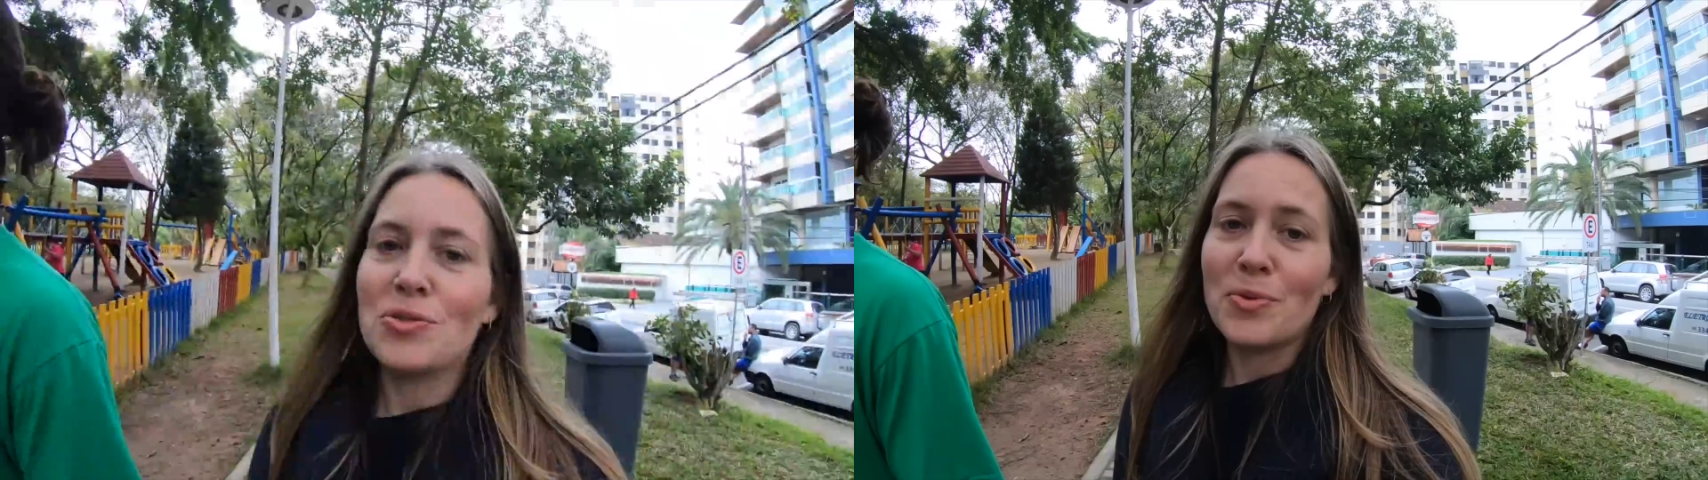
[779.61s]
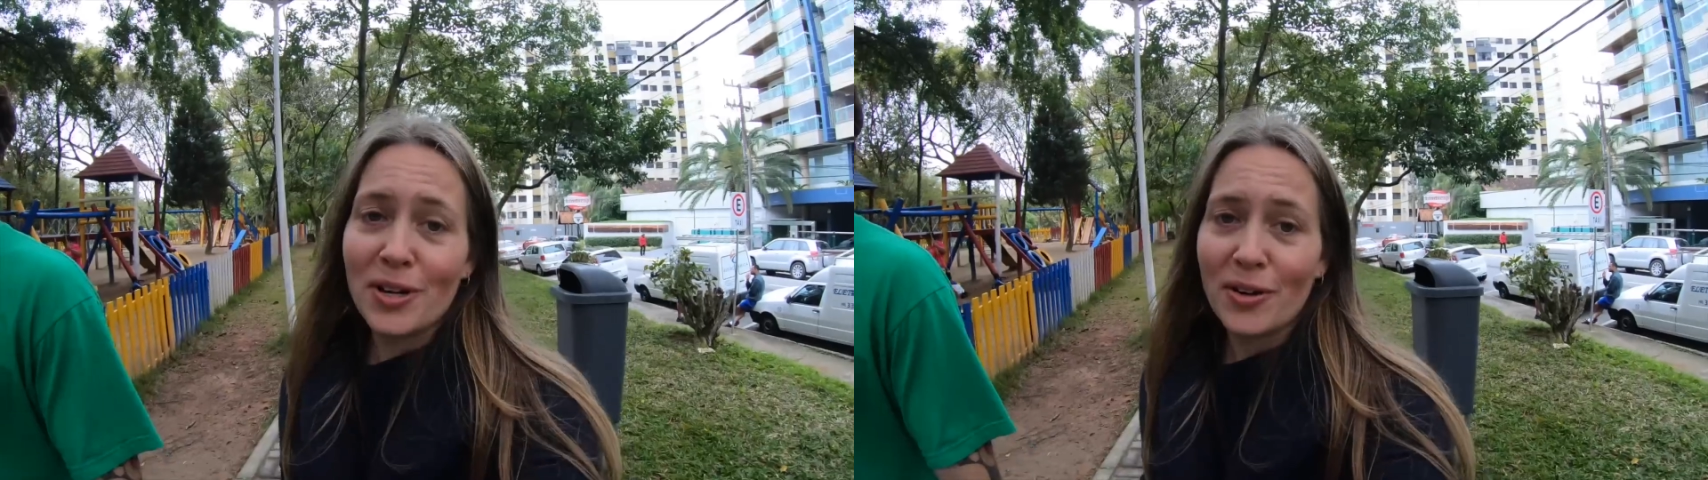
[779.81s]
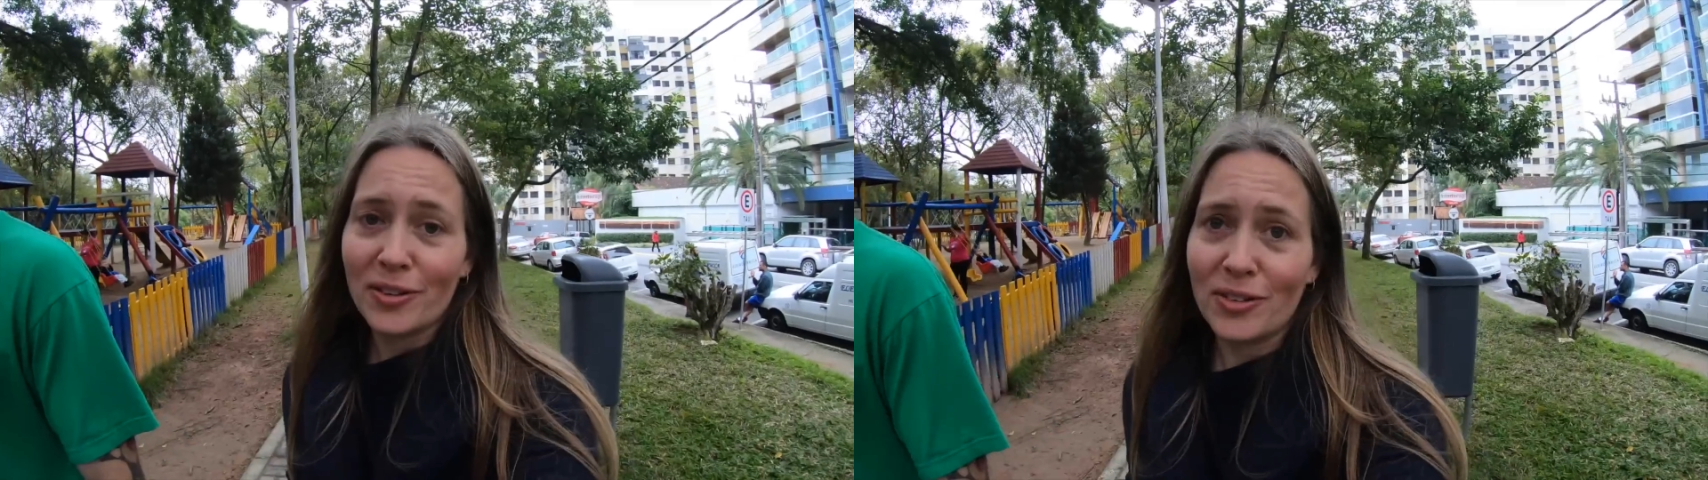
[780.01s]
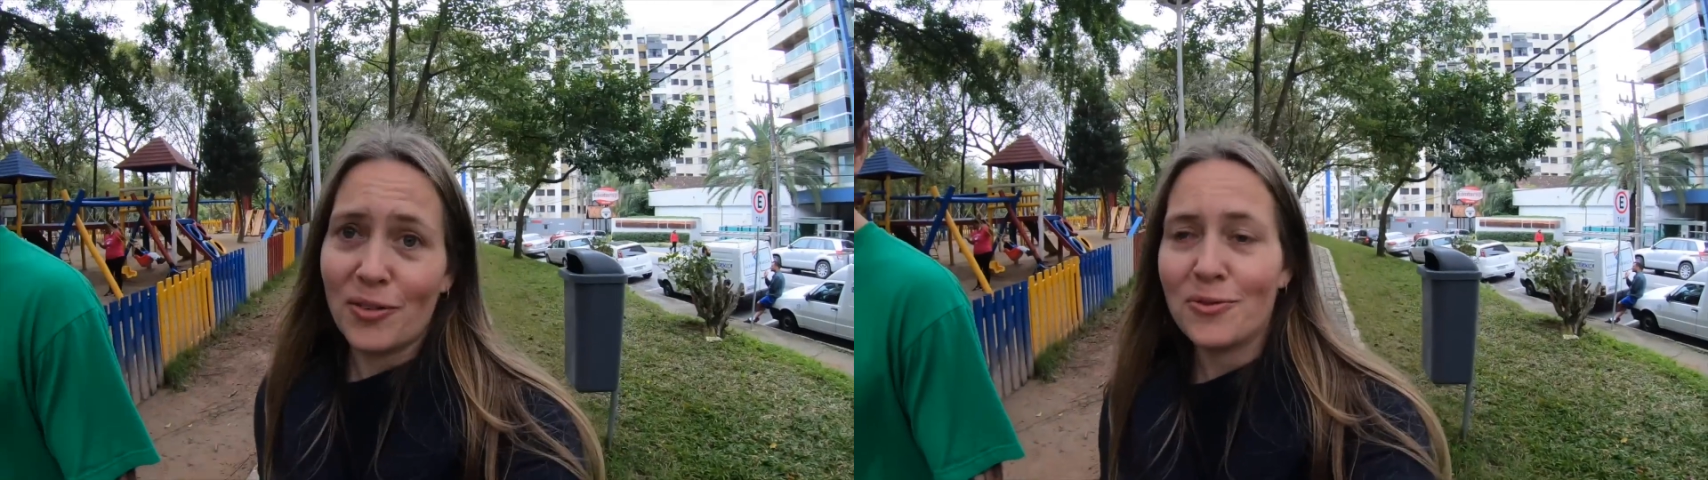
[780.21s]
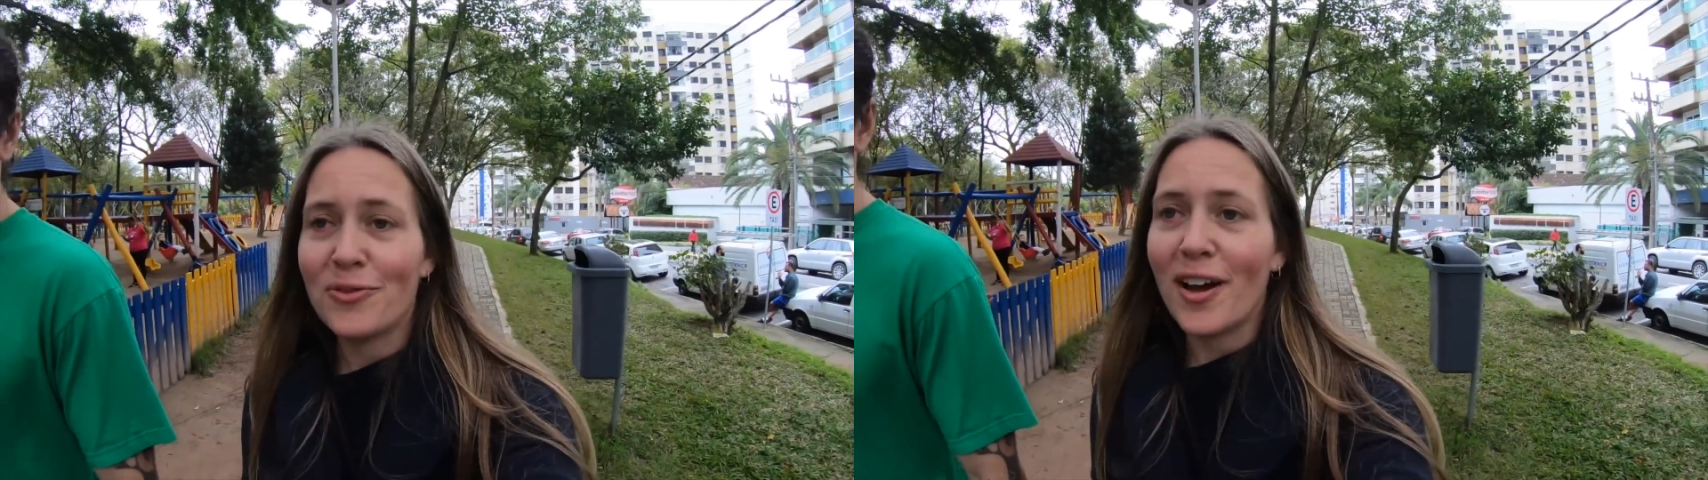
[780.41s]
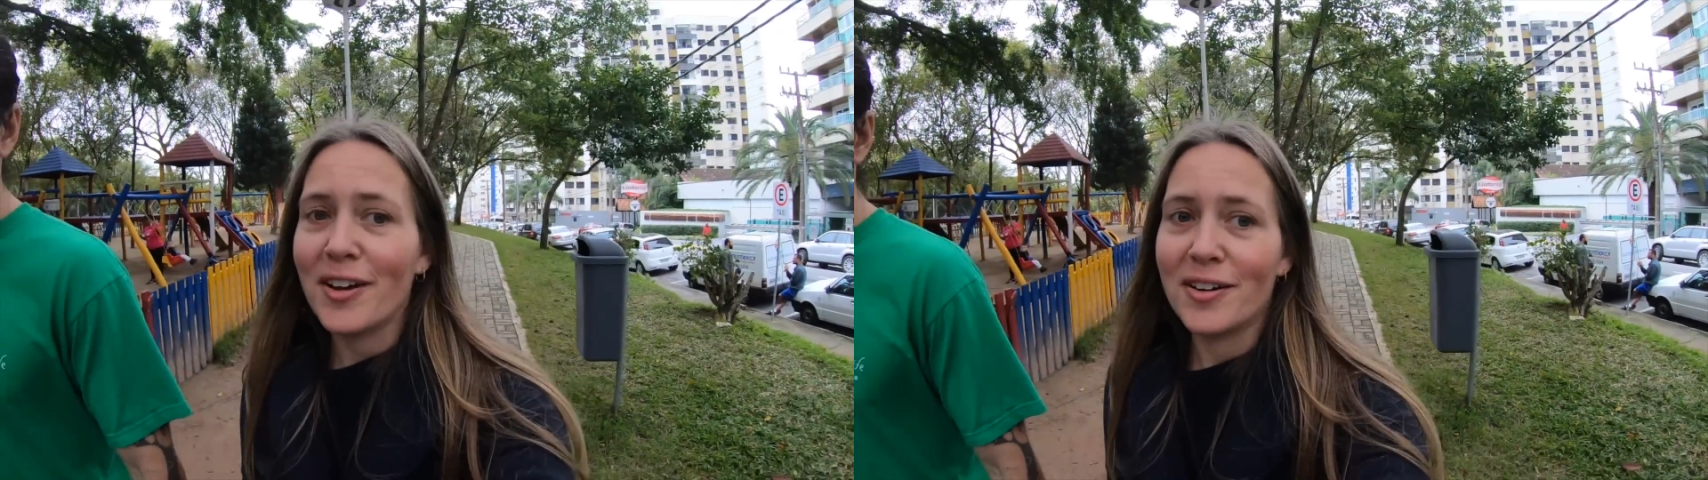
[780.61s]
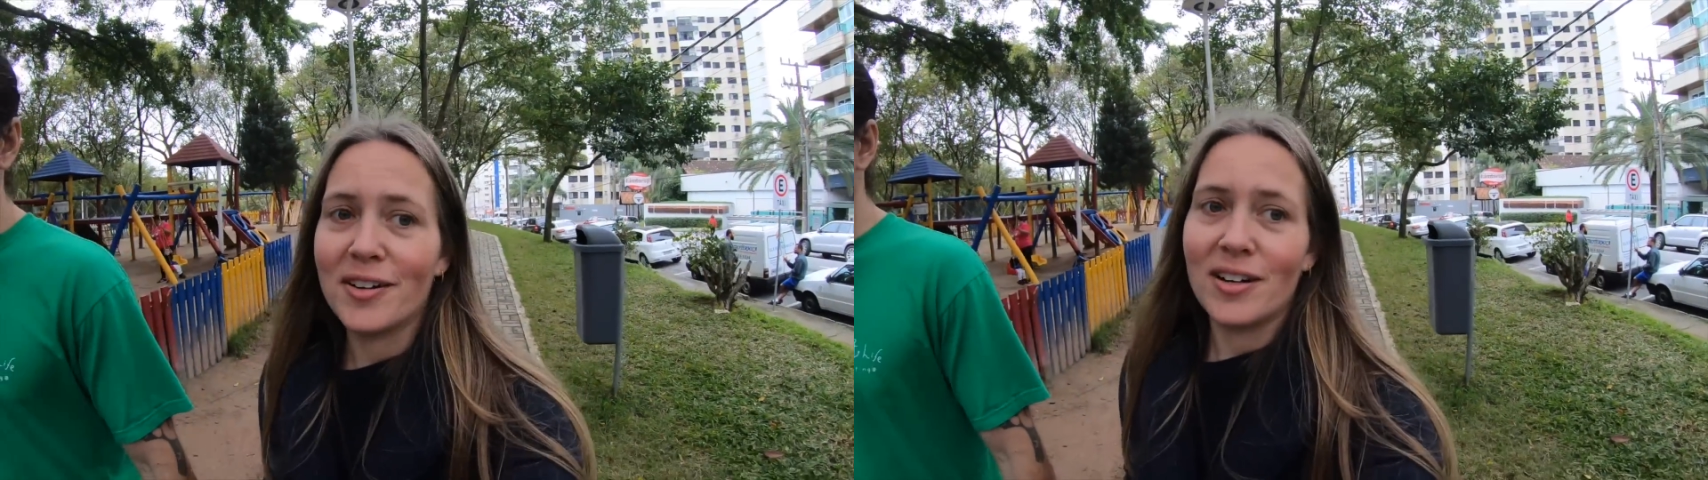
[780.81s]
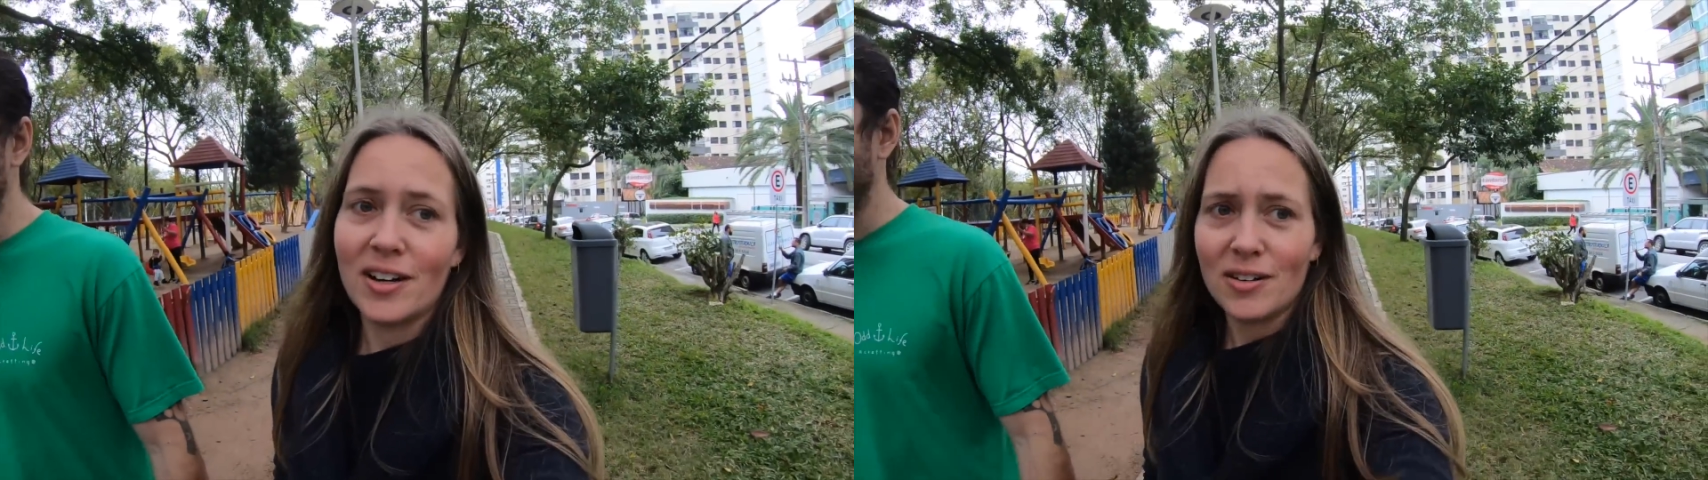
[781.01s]
tree got on
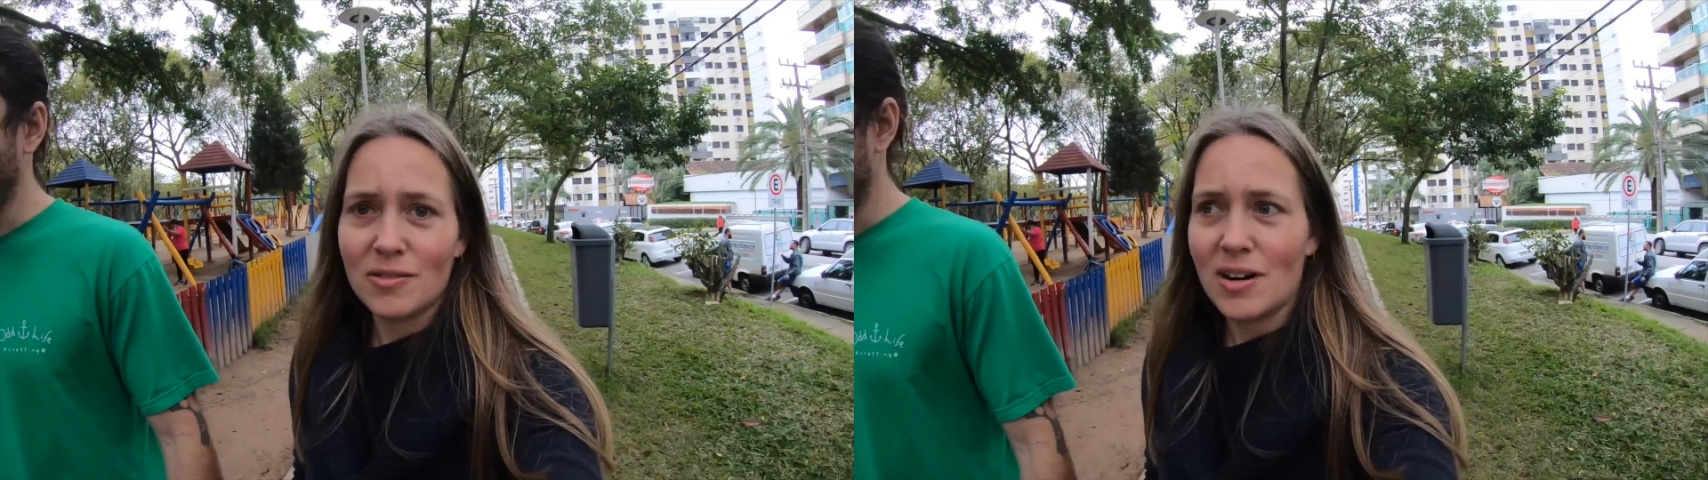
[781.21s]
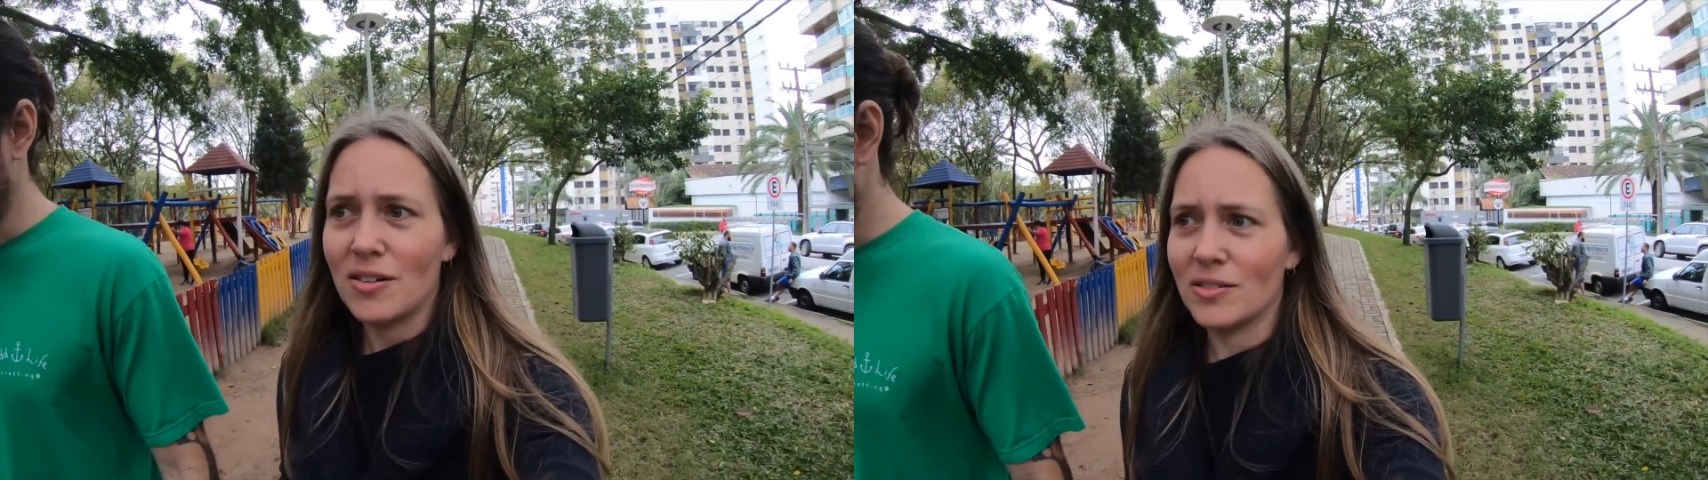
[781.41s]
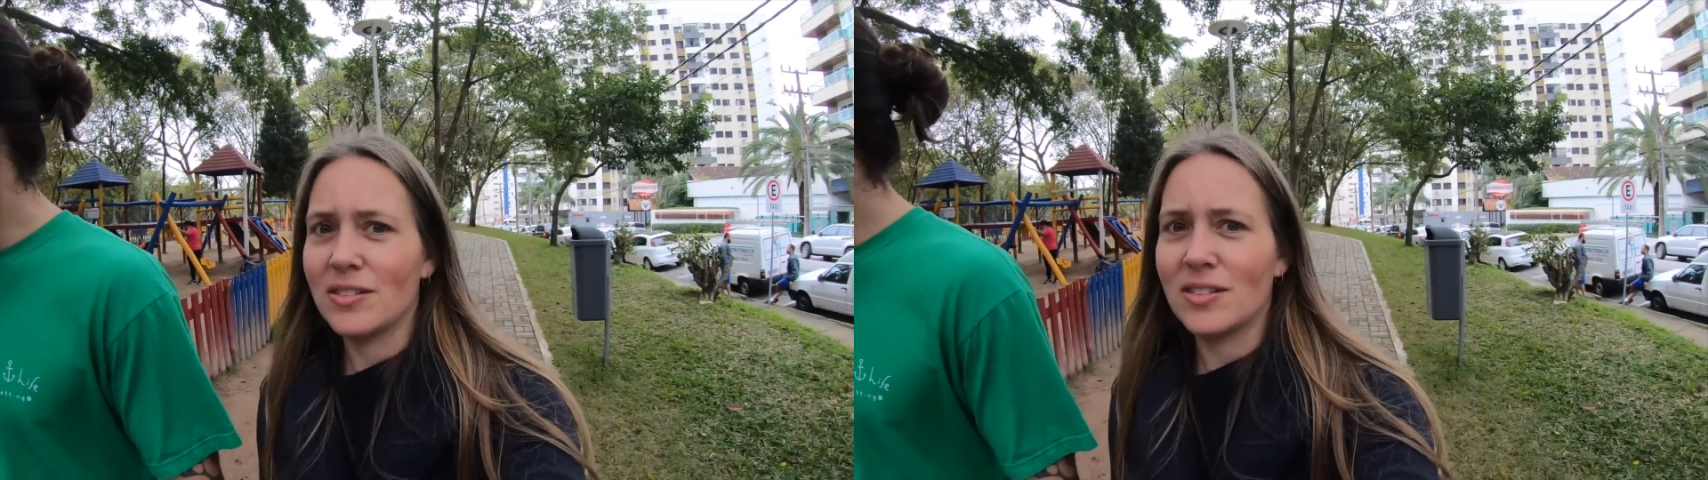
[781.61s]
fire around